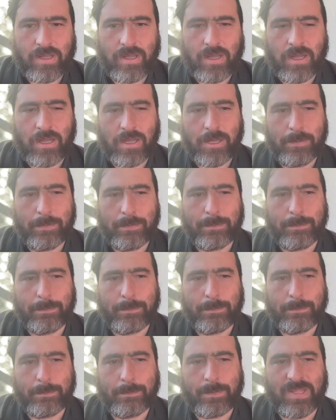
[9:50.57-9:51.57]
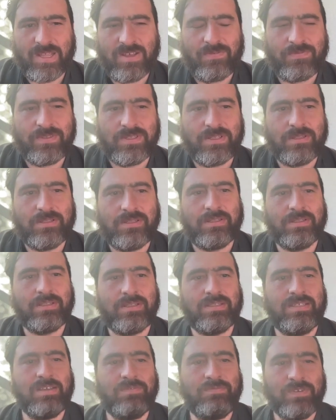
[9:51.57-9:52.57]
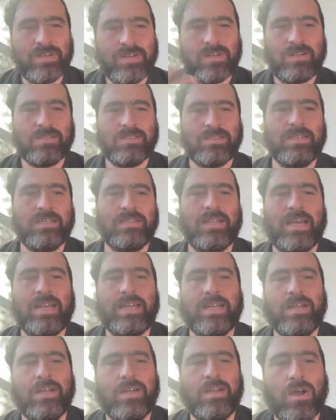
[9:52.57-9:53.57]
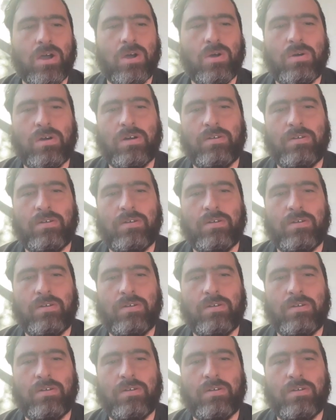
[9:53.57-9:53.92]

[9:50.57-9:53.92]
um, if difficulty letting go